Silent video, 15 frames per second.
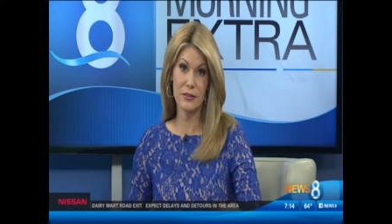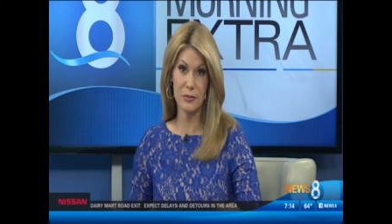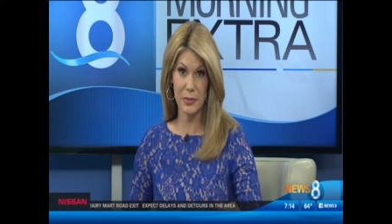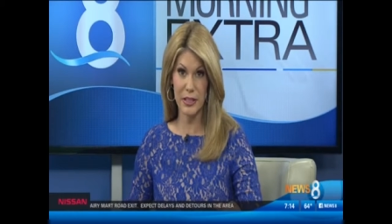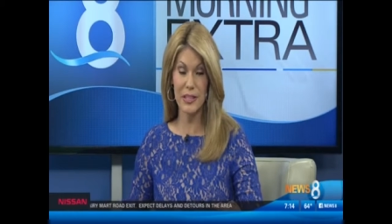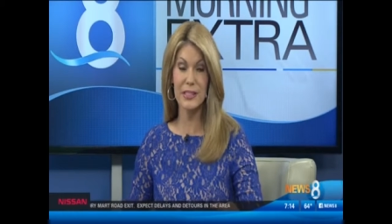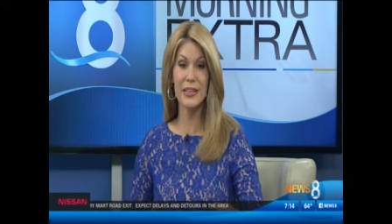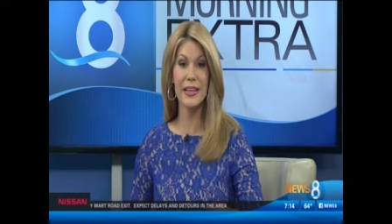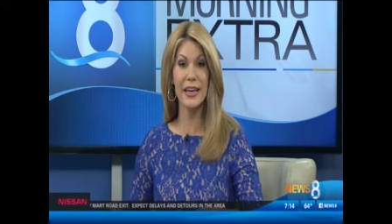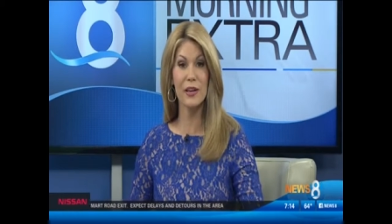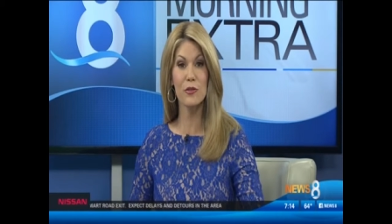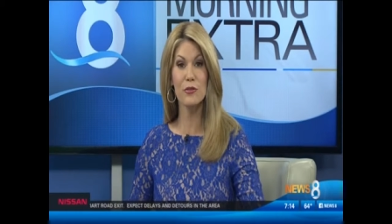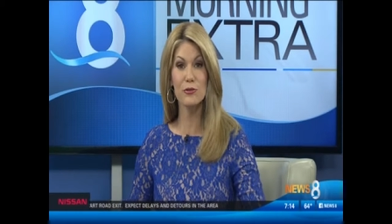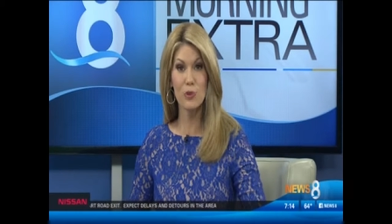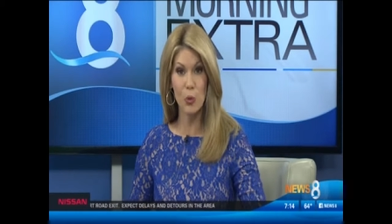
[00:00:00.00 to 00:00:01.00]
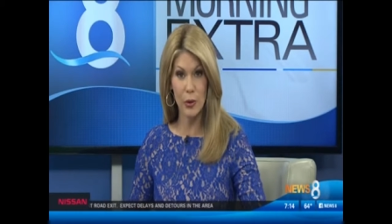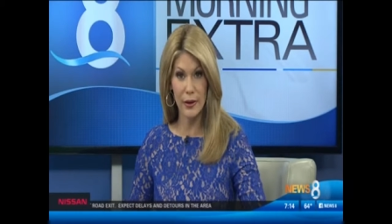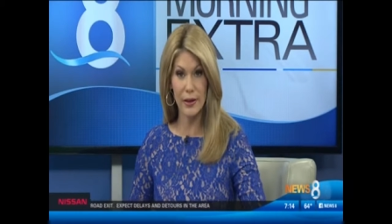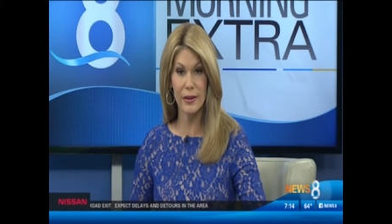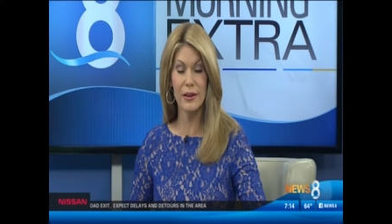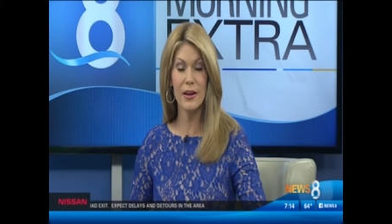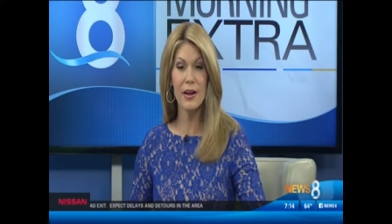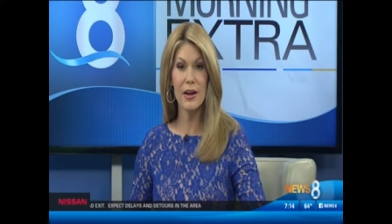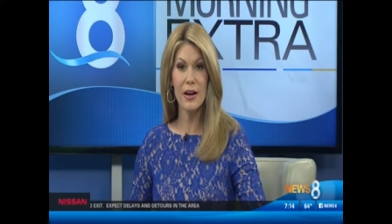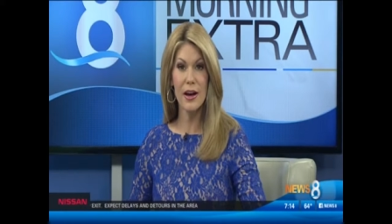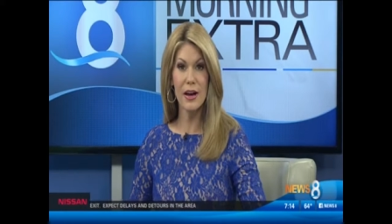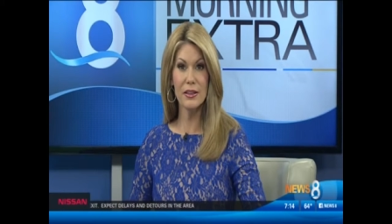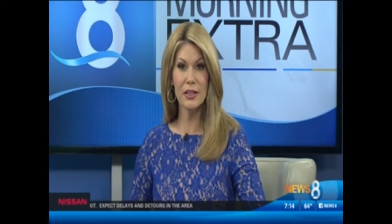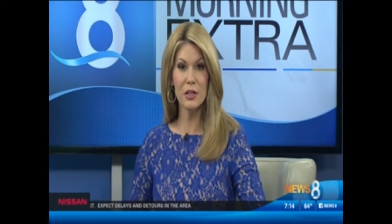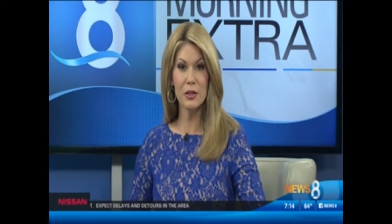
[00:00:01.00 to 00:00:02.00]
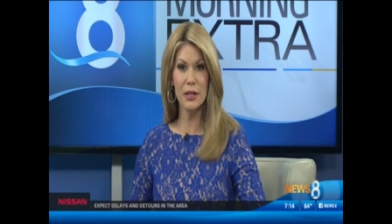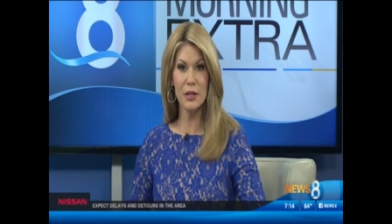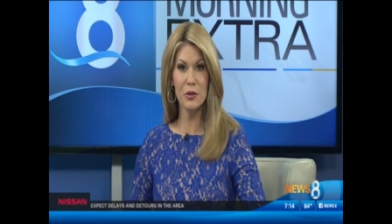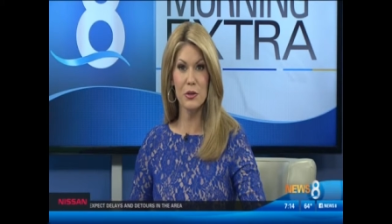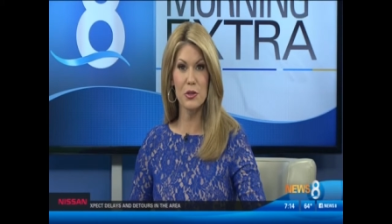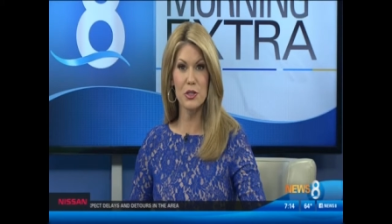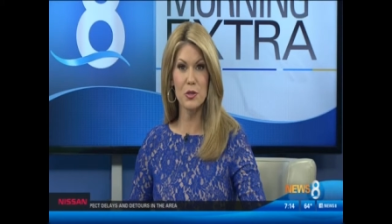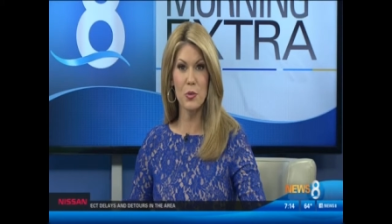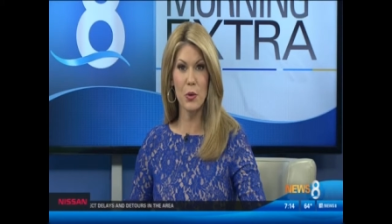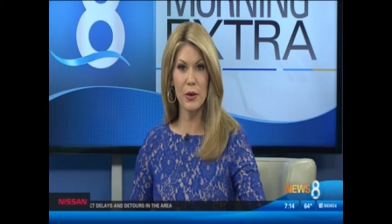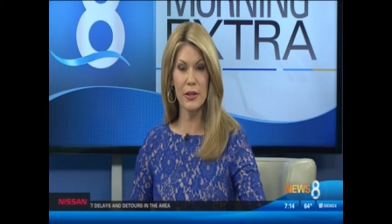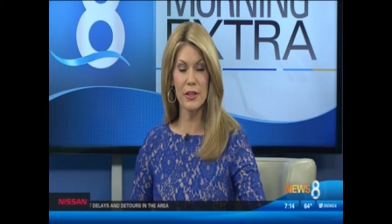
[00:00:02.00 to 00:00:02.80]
because they can't afford it. A little later this morning,